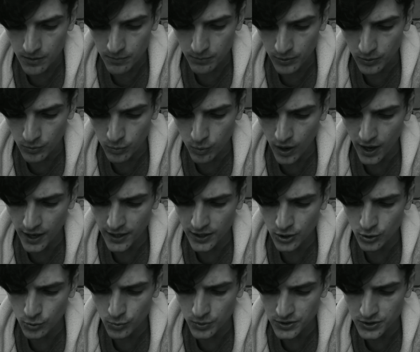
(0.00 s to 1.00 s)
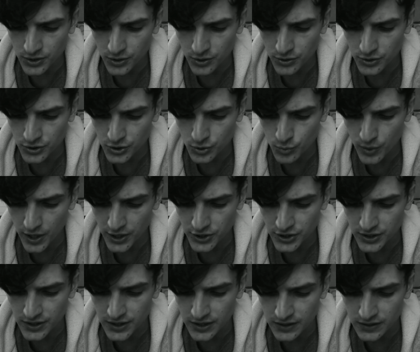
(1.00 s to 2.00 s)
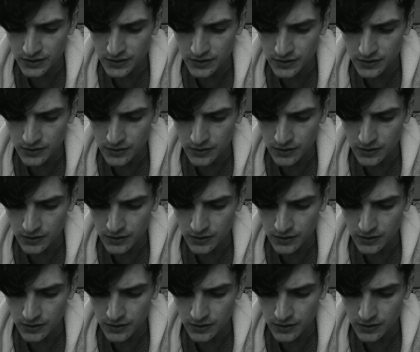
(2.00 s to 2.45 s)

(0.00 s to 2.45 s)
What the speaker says: But why do you return to wretchedness?